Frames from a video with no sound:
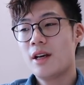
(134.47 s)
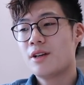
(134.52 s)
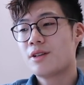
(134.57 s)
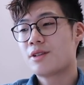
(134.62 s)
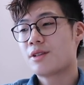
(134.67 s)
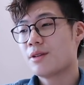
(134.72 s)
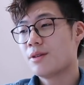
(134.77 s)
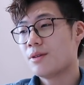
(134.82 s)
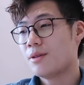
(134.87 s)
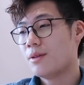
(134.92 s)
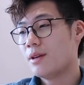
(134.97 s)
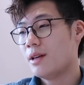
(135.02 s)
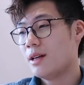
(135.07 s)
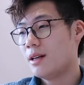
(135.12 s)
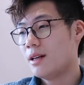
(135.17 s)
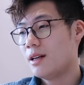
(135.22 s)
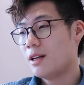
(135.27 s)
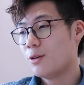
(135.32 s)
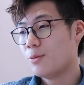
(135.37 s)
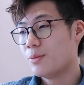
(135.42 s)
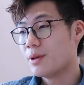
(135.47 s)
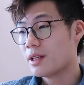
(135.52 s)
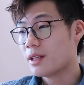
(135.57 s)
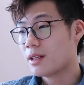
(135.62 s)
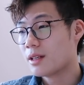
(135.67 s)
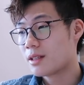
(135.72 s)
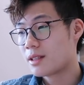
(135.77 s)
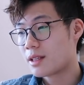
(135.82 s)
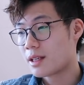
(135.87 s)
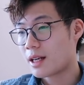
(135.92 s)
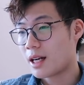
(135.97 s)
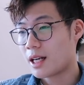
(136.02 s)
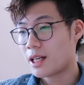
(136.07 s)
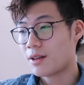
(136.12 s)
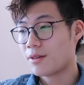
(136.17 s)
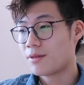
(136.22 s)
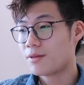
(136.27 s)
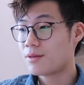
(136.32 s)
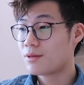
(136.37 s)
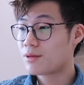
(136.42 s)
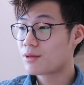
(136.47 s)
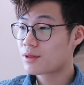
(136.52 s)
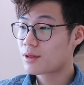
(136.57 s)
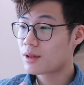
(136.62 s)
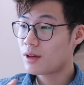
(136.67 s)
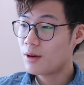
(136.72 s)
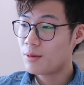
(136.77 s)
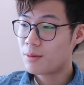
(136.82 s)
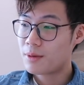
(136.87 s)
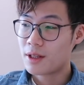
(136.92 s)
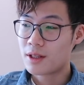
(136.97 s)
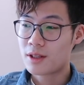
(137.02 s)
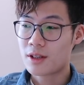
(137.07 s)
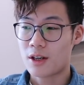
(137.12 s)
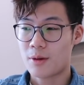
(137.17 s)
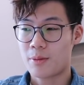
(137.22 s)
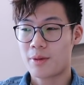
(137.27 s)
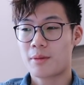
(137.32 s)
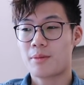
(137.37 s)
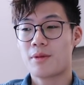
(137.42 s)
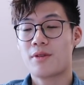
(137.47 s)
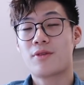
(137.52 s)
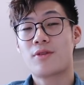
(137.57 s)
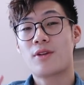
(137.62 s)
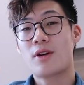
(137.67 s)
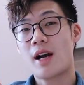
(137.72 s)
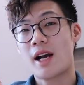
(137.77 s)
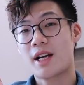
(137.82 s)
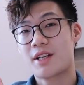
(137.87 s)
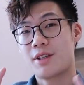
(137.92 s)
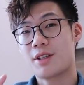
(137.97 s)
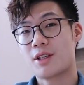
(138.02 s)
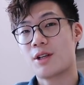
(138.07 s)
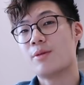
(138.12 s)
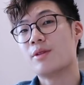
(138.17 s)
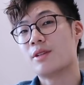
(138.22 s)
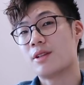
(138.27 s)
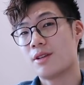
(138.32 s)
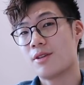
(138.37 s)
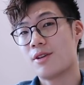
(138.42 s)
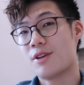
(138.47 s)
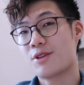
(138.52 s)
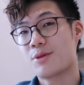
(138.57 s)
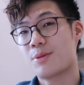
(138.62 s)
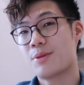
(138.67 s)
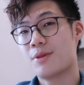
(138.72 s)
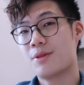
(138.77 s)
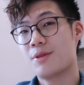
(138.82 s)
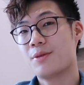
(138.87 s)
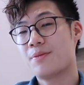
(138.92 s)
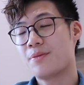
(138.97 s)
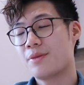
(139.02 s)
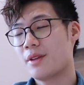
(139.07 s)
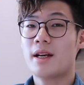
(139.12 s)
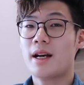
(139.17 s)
So it'll be good to kind of scope the topic before I actually go into the hospital.